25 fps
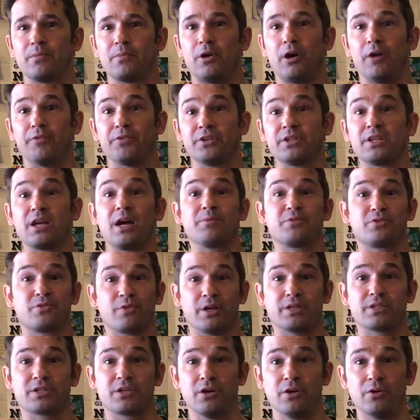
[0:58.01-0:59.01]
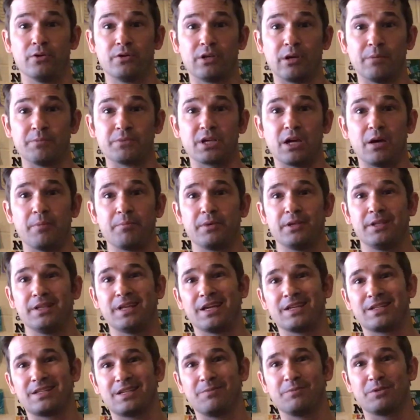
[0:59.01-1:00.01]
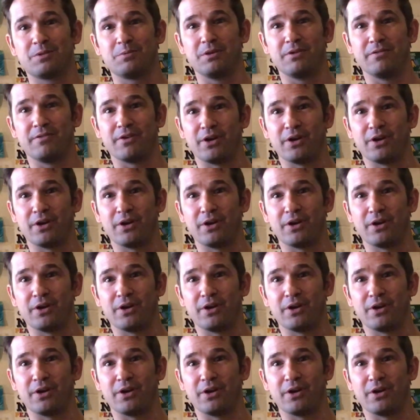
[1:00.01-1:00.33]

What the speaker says: Oftentimes dress code comes up, and that seems to be